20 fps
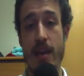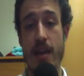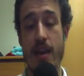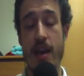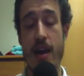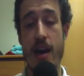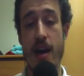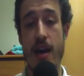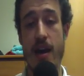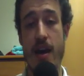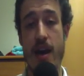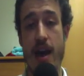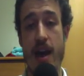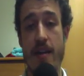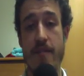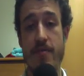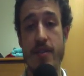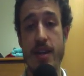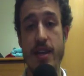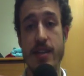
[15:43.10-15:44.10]
uh,
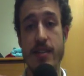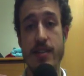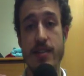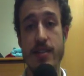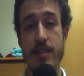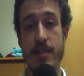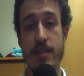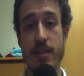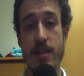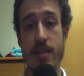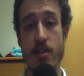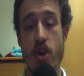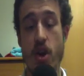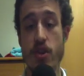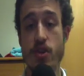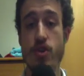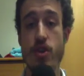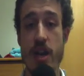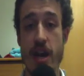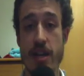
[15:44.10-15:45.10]
have these
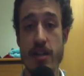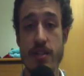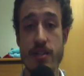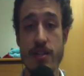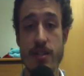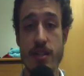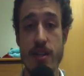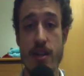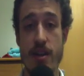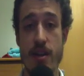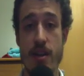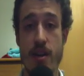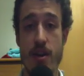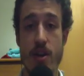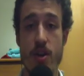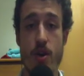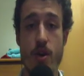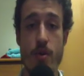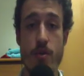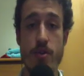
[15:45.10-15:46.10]
contracts
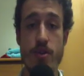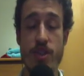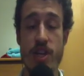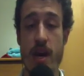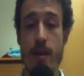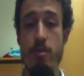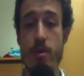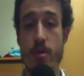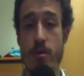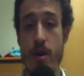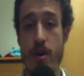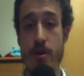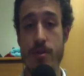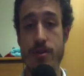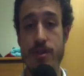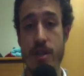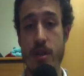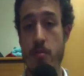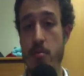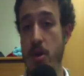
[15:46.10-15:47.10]
called
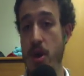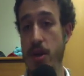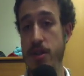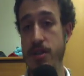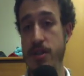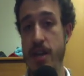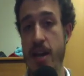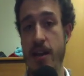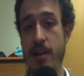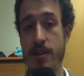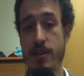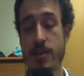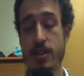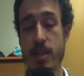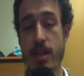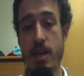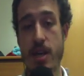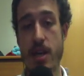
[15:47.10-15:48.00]
chaperones and impersonators,